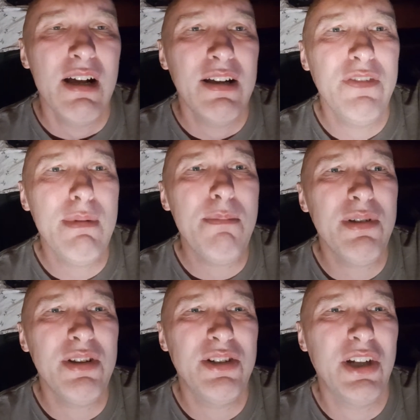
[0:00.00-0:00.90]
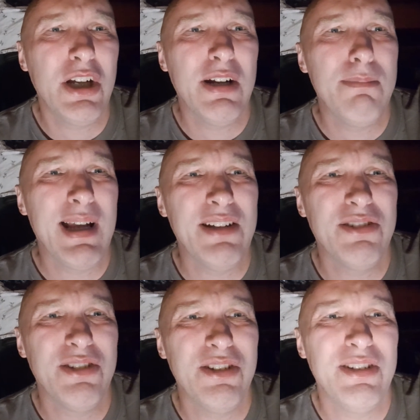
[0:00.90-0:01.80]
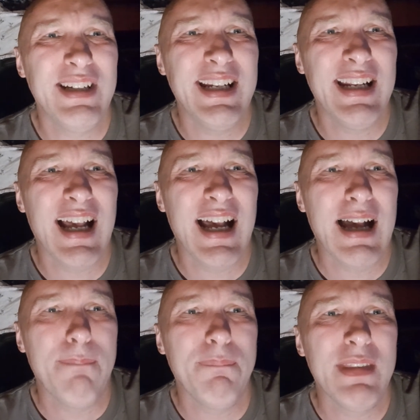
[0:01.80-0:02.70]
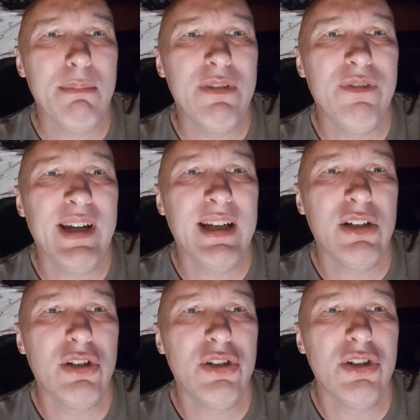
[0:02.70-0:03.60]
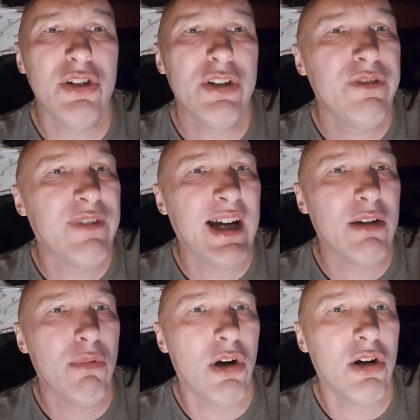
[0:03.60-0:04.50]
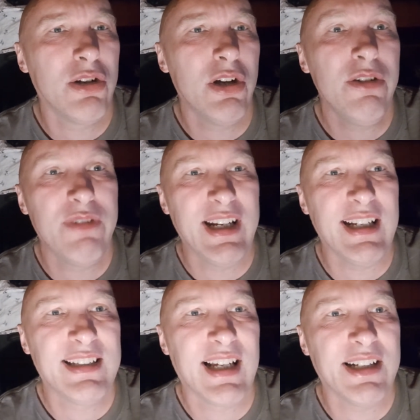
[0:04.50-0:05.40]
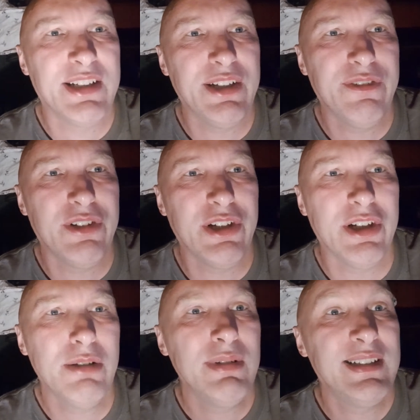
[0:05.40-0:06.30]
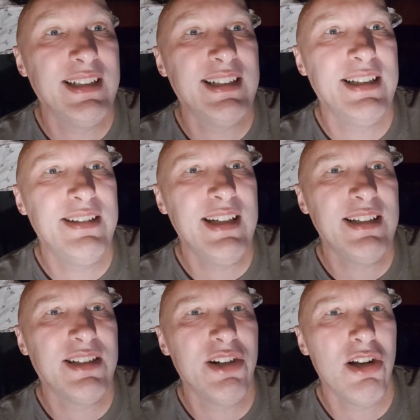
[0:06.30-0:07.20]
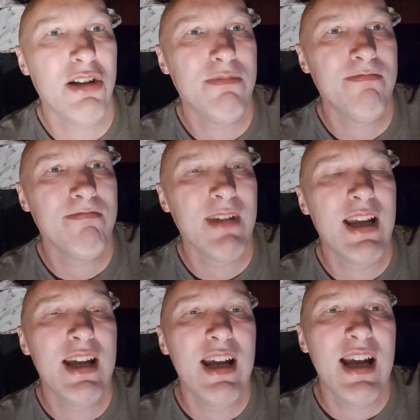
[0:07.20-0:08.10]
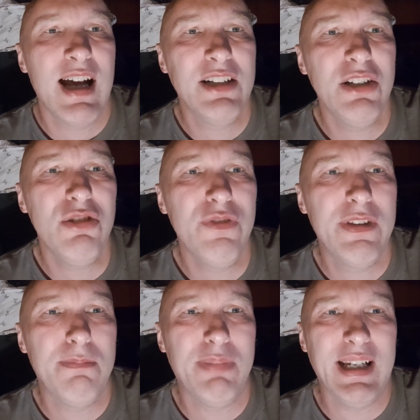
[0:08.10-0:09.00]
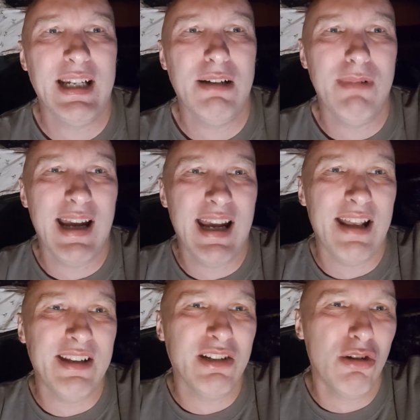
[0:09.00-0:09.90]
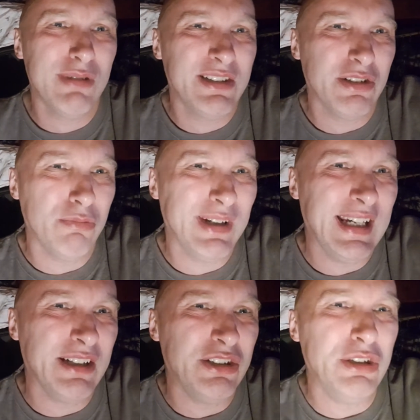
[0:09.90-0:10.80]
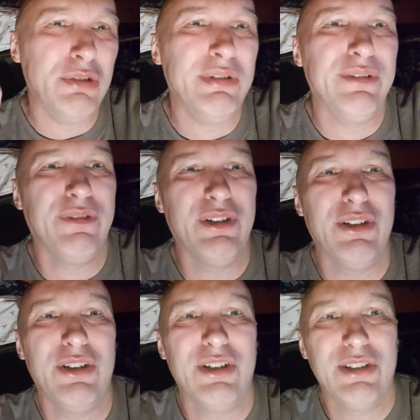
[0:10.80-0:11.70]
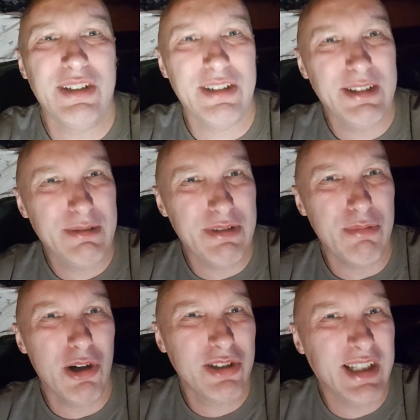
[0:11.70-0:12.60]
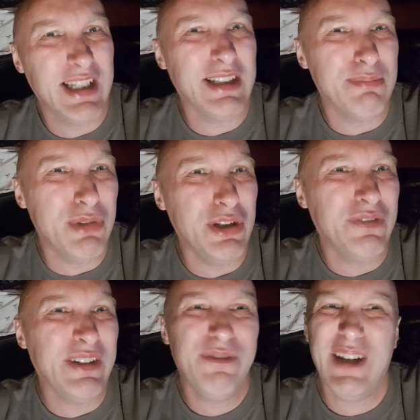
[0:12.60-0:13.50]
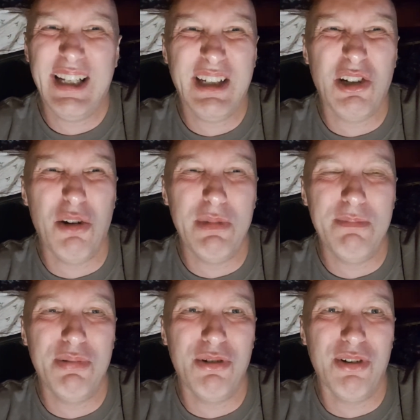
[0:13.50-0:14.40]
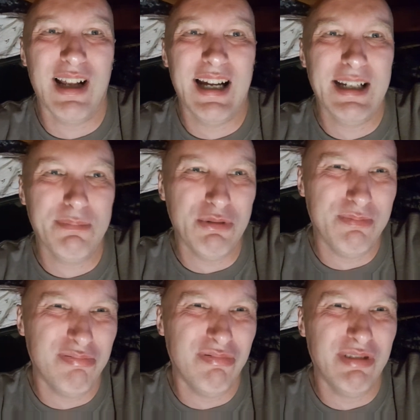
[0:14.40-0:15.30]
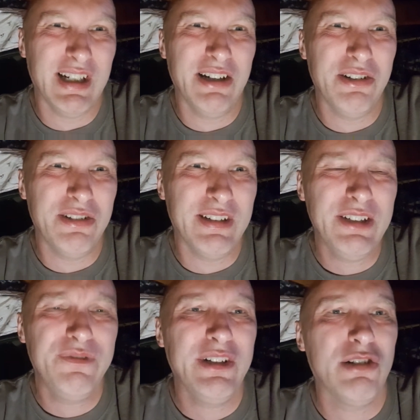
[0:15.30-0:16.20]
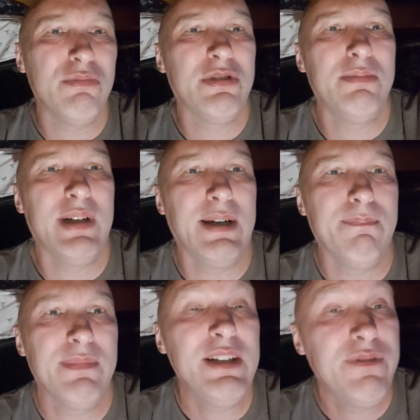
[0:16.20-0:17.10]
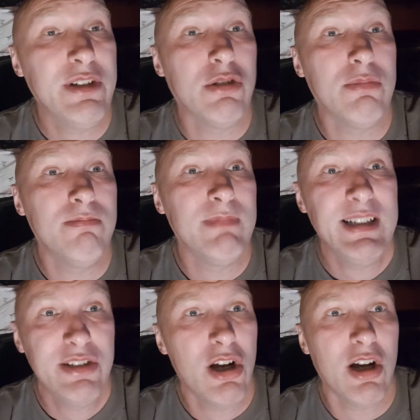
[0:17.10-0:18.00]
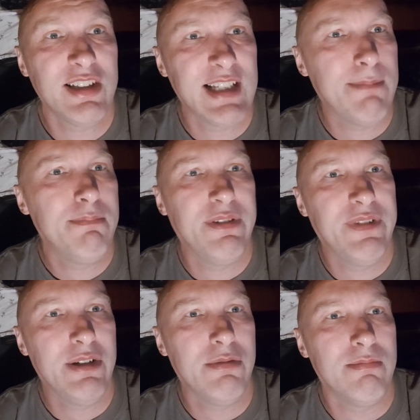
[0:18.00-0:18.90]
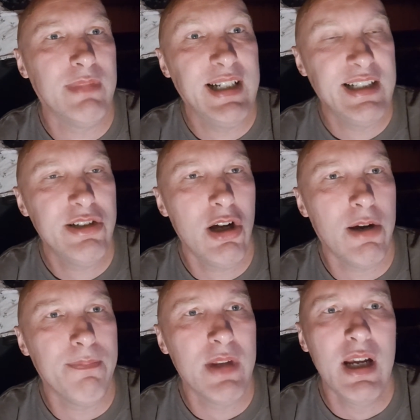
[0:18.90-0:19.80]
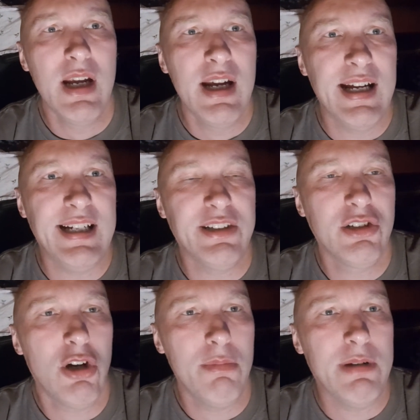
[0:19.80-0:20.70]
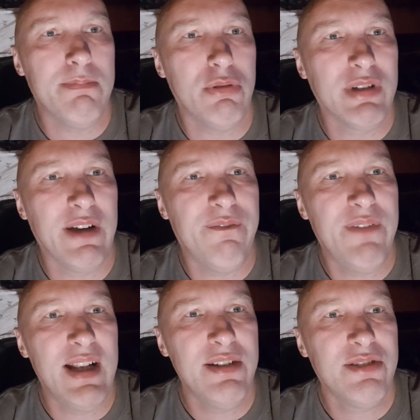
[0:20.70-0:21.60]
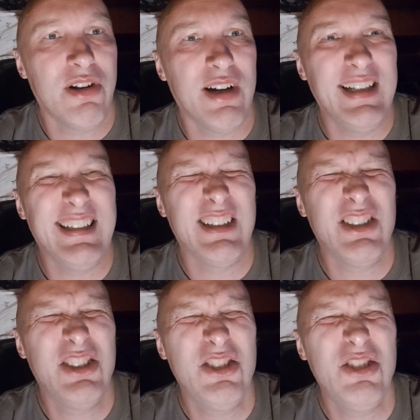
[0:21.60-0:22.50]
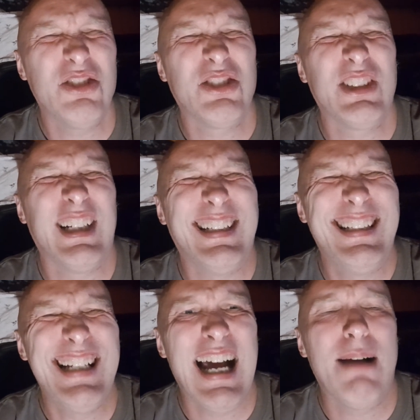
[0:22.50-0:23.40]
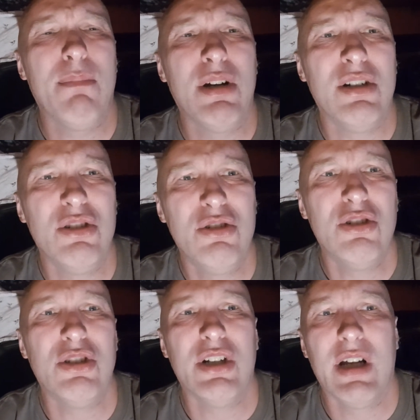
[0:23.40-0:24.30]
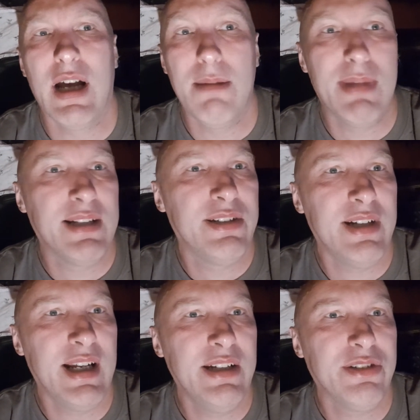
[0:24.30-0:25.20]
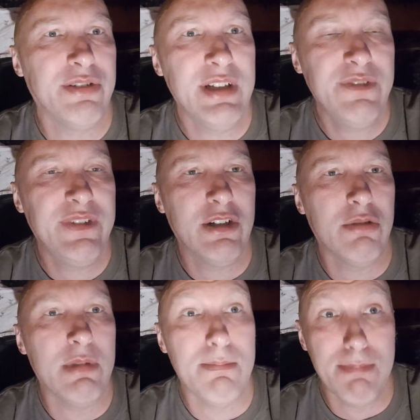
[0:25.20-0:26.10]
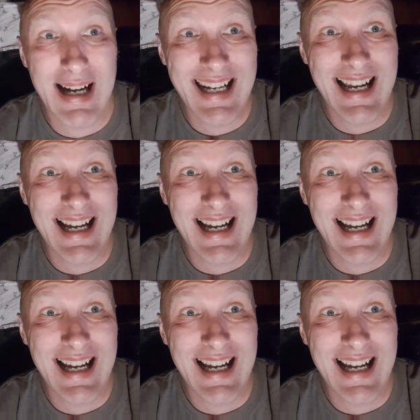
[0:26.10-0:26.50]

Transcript: If you remember the dir I mentioned in, um, let me think, Firewalker, very attractive dir. She's in this and all. I do love the bit where they go into the weird universe and this, the rockets moving, very comic book like, but brilliant. This film to me, this film, it's not a tampy film. It's not. It's a comic book adventure, and it's such a damn good imagination. This film, in my